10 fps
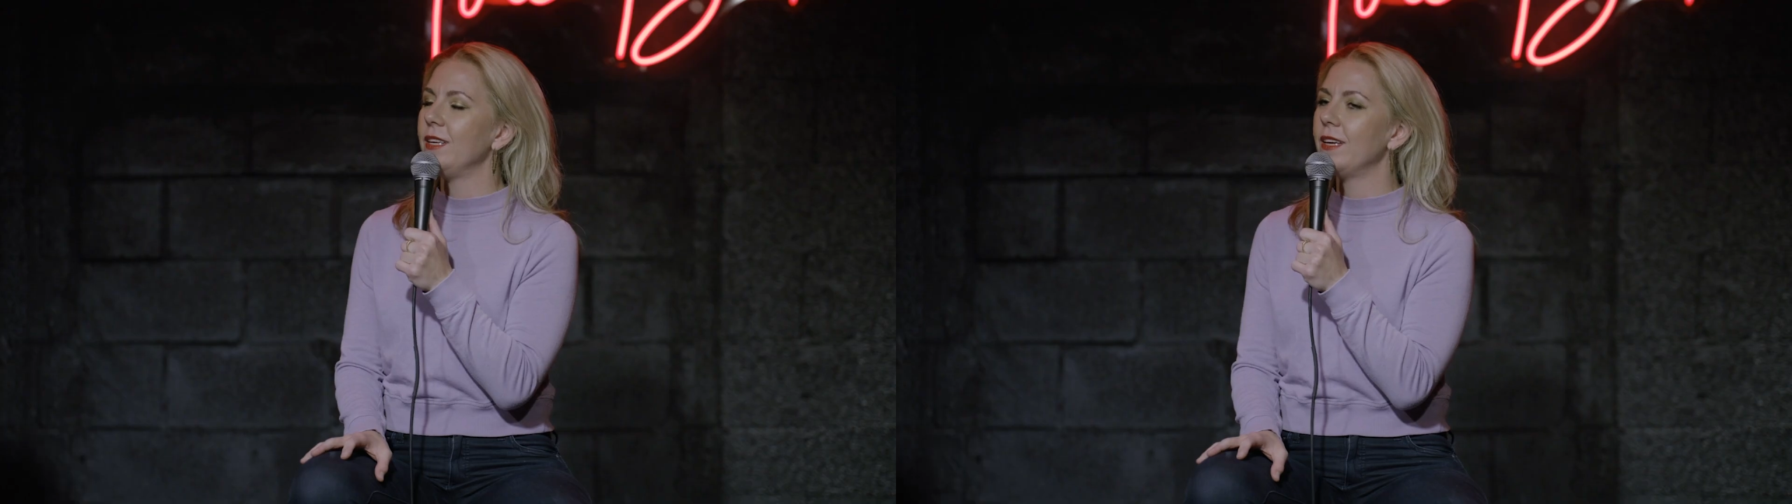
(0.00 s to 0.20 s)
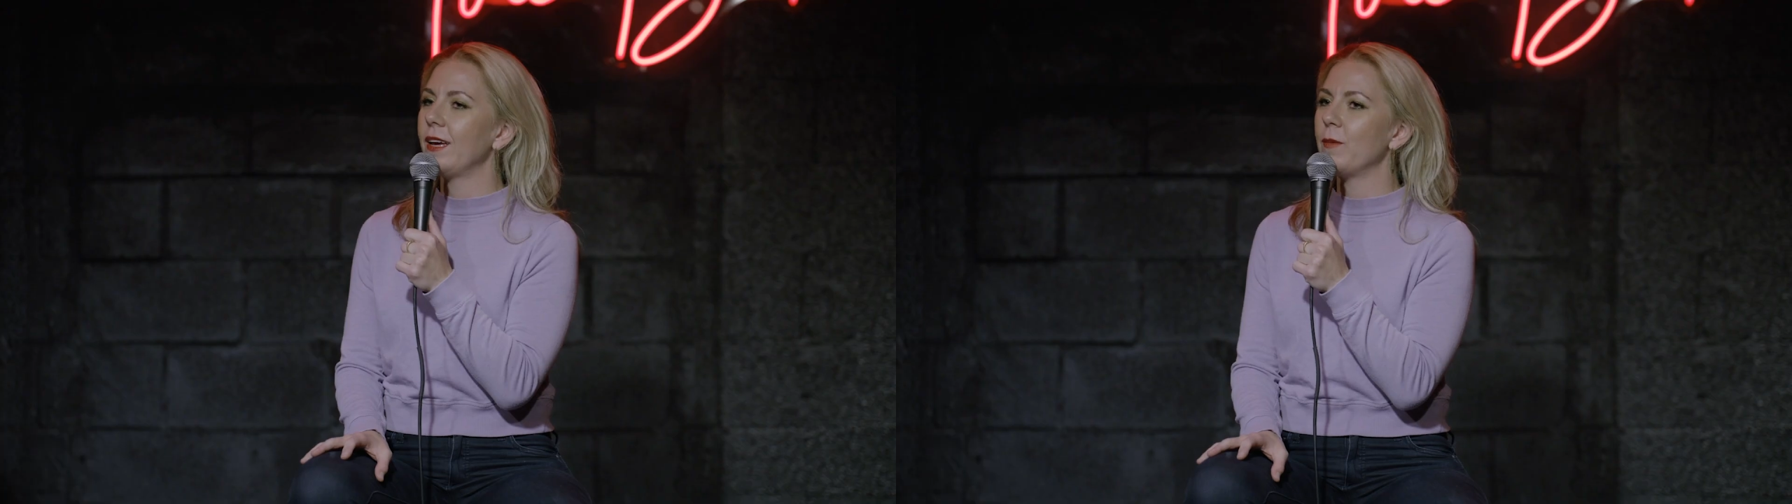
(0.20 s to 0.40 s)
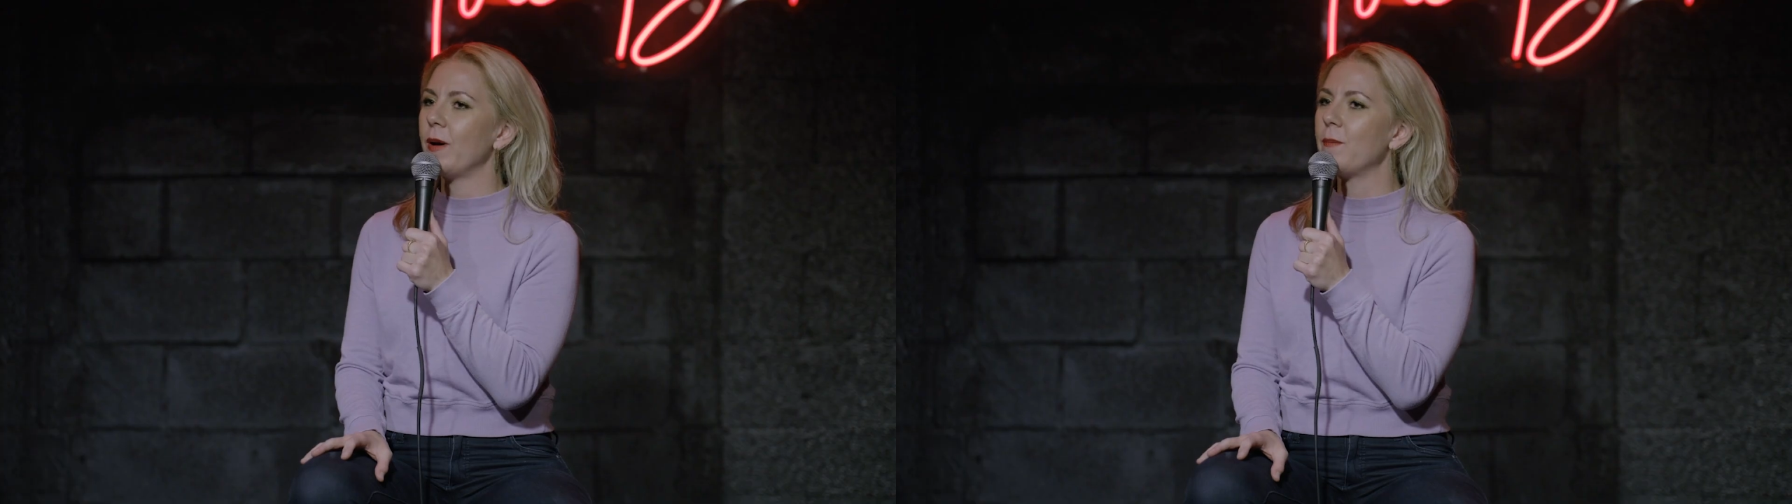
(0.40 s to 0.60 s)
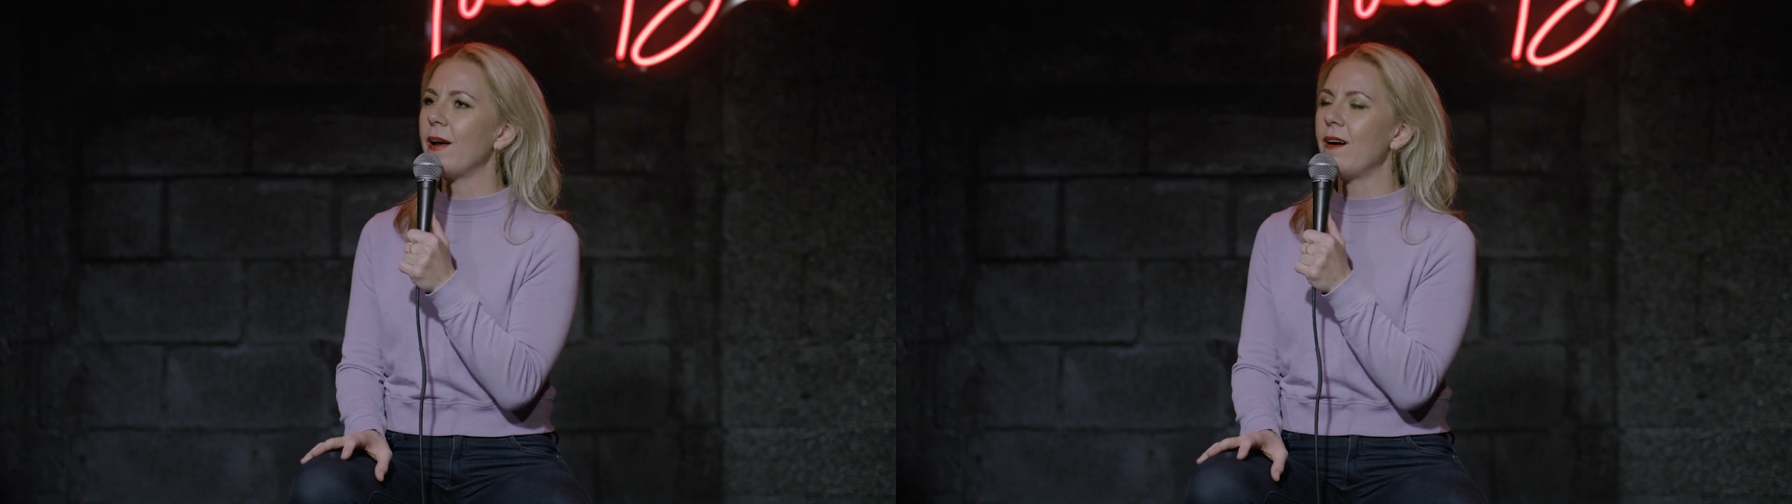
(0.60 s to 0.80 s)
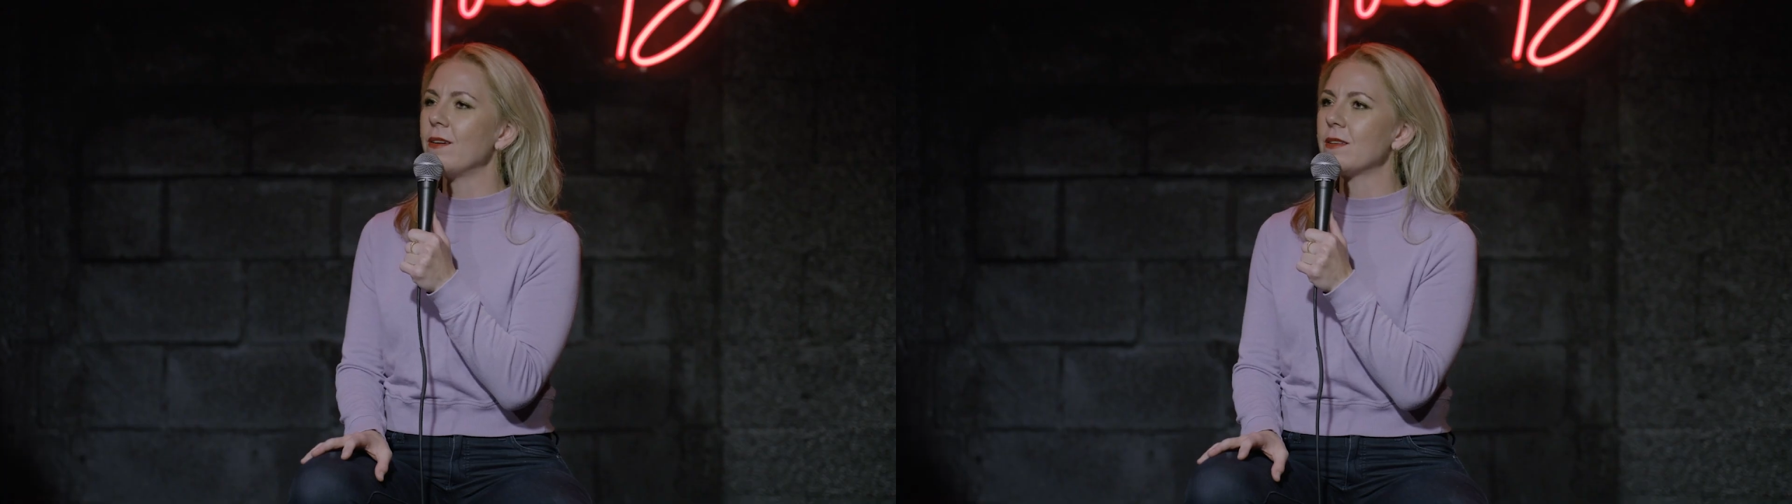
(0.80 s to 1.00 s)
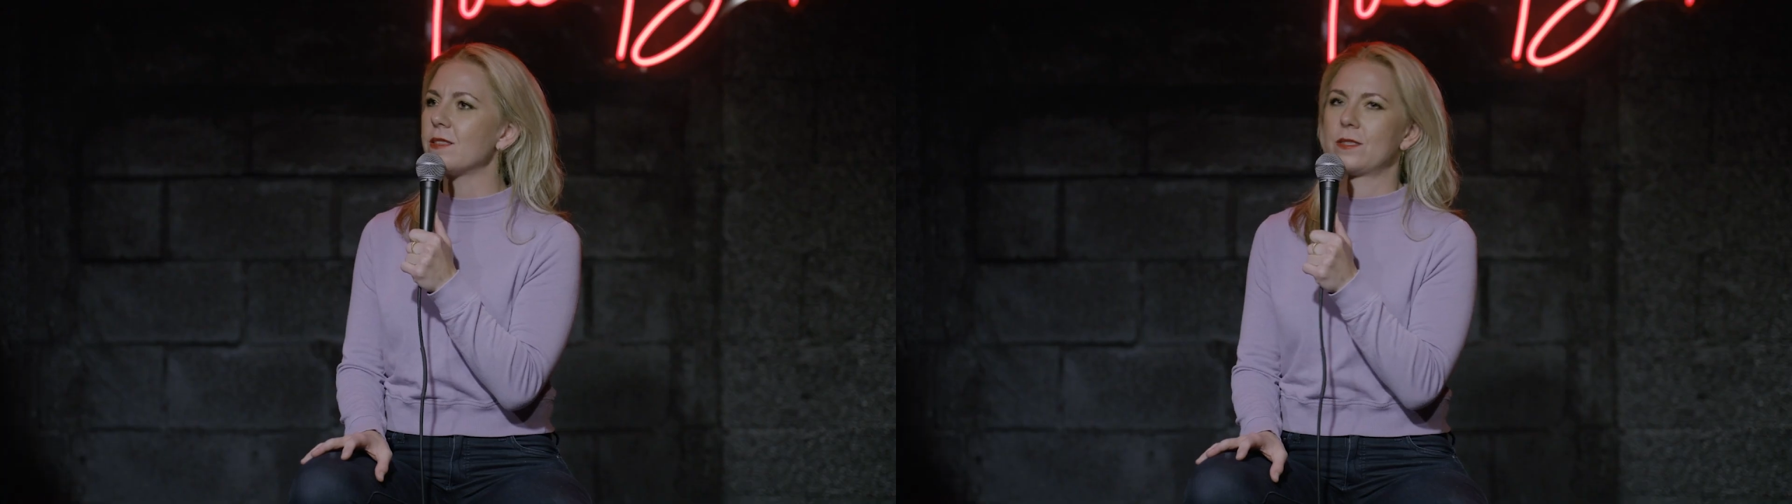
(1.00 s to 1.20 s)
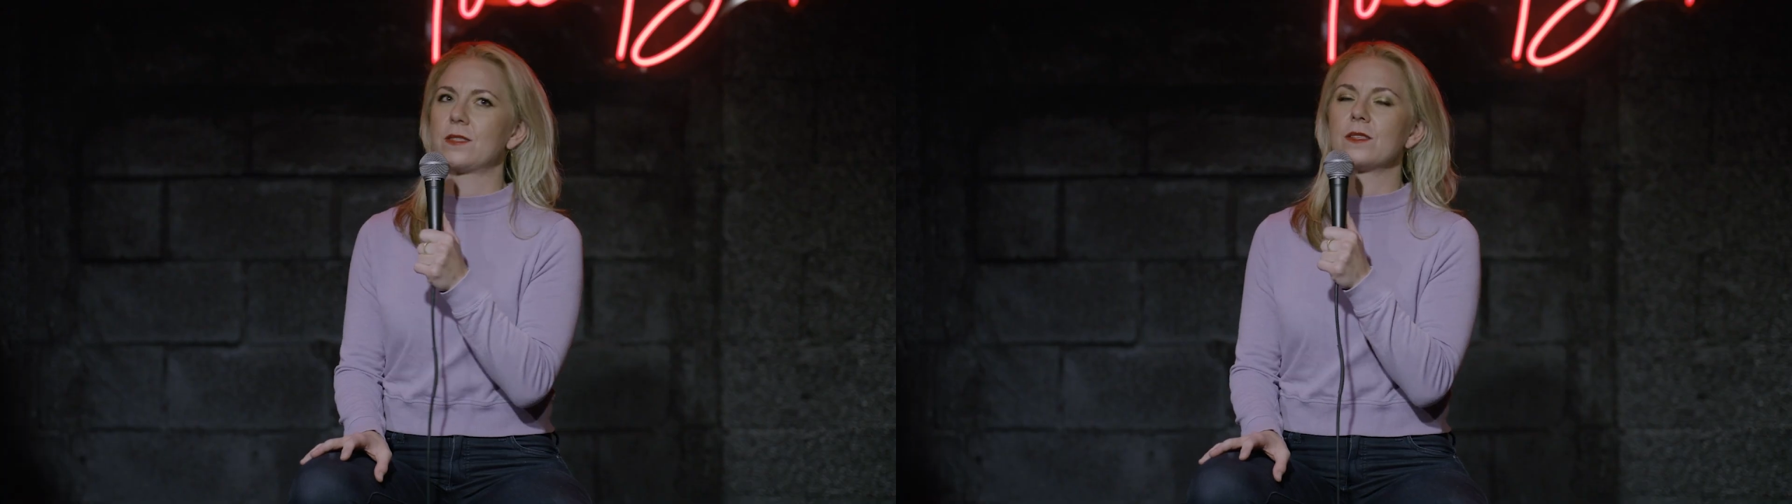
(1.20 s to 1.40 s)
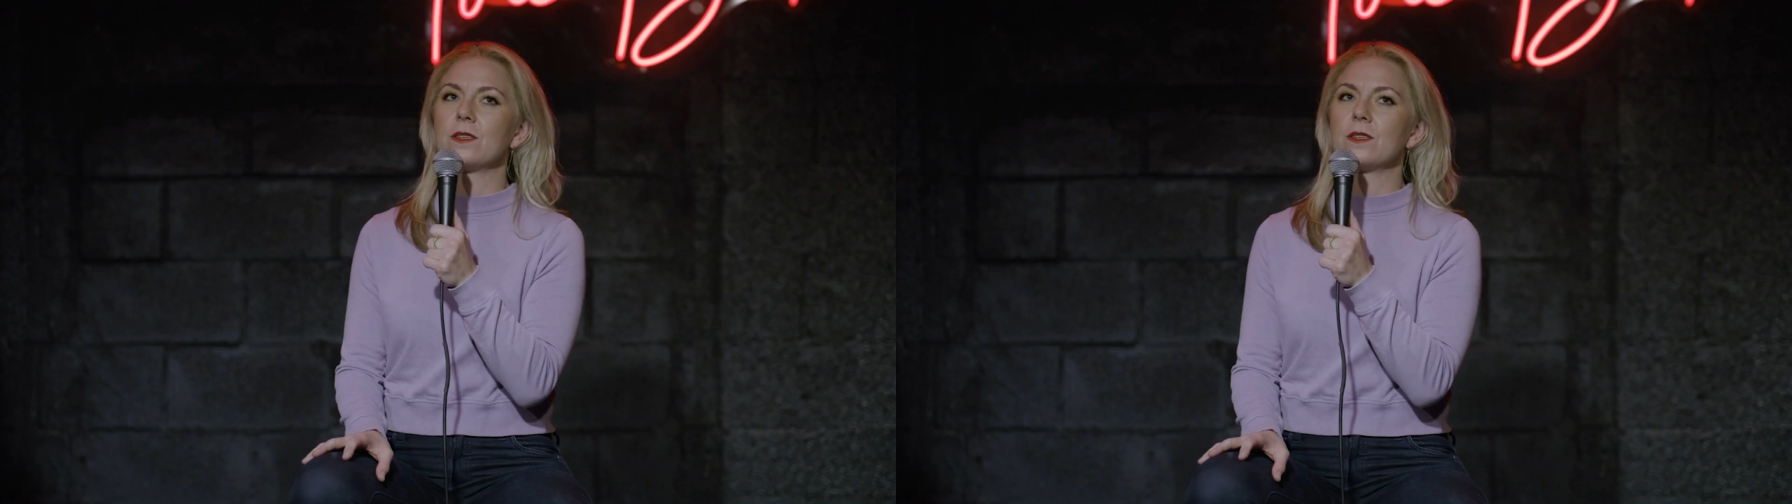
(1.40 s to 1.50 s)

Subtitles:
Yeah, my parents